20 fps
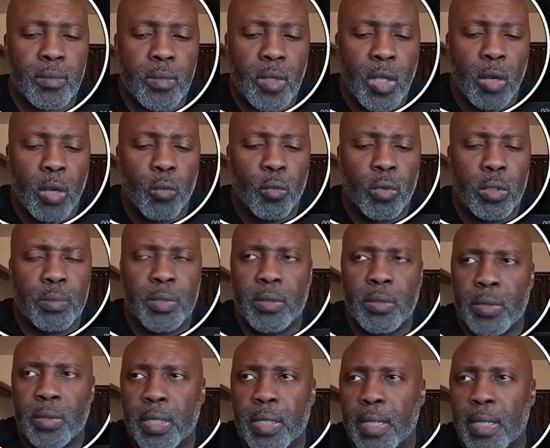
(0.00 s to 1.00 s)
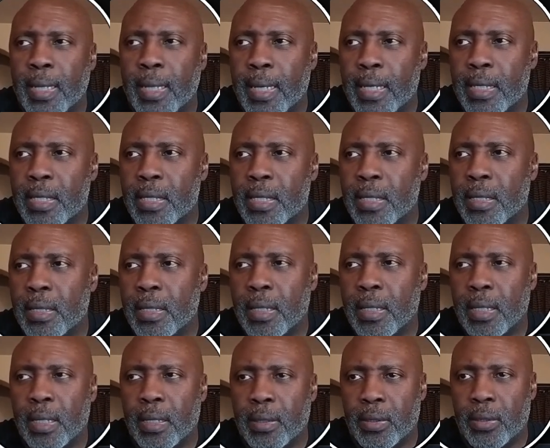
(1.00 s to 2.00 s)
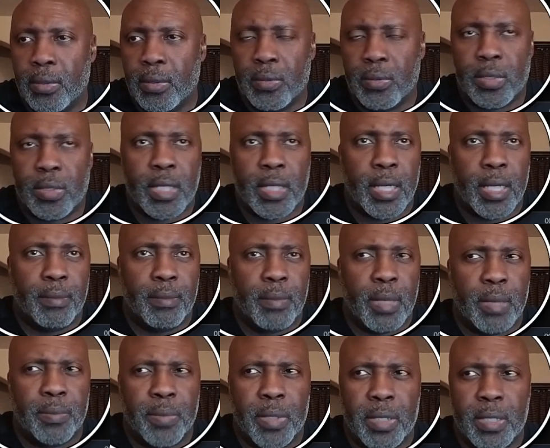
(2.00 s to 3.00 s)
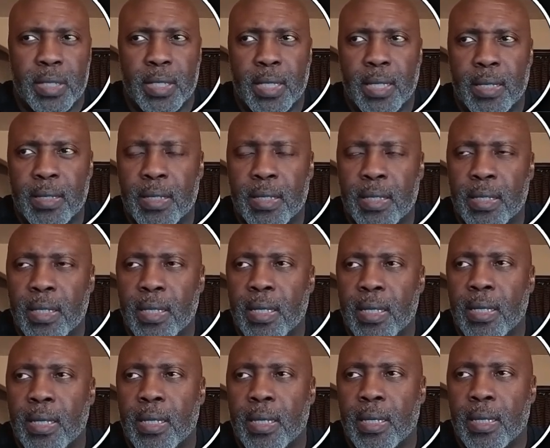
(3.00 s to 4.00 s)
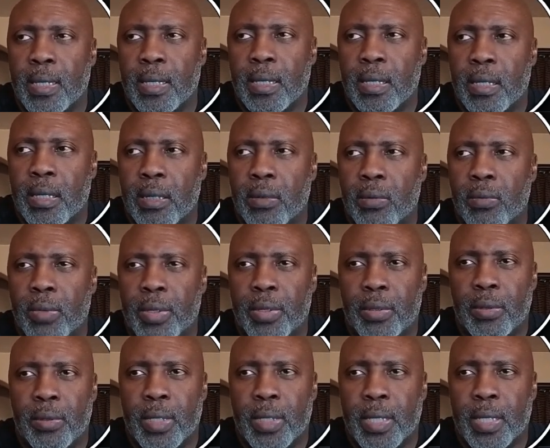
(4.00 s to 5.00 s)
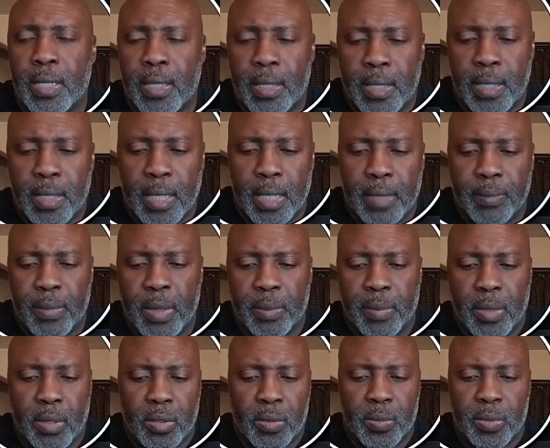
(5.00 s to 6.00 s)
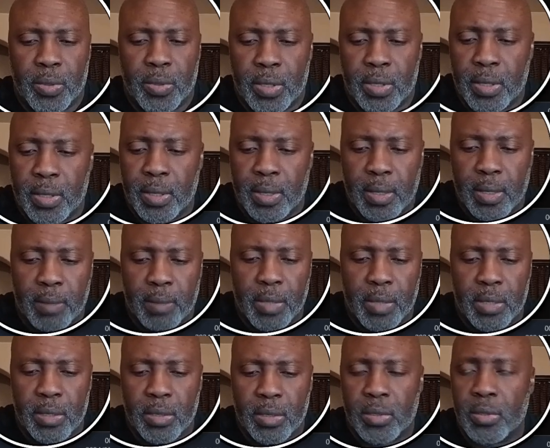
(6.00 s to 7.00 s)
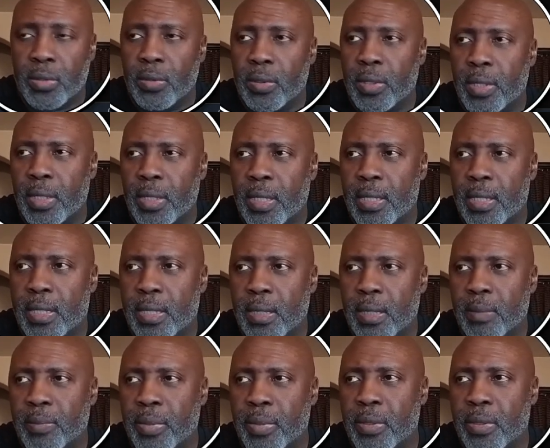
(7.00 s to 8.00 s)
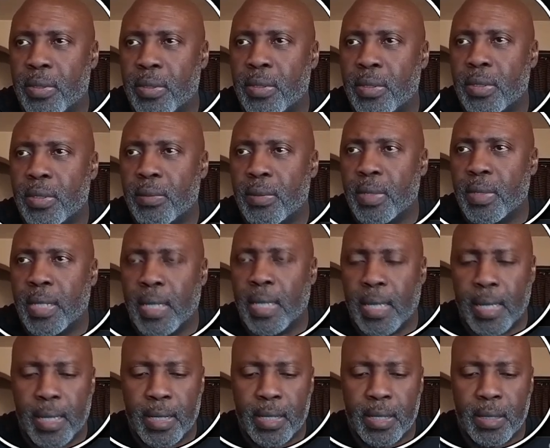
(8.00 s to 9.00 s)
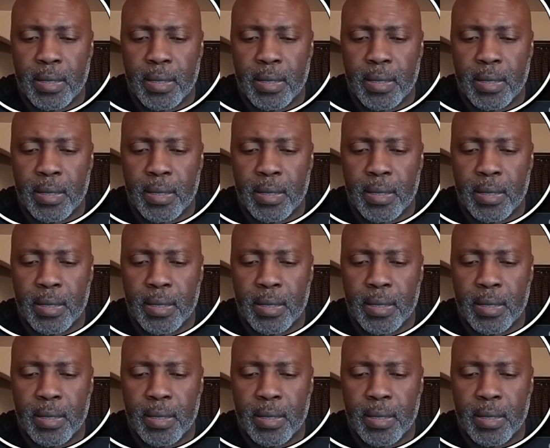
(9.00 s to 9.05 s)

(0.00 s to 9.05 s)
we'll be looking at those Nmap results. When you look at the Nmap output, let me just show you an example. So cat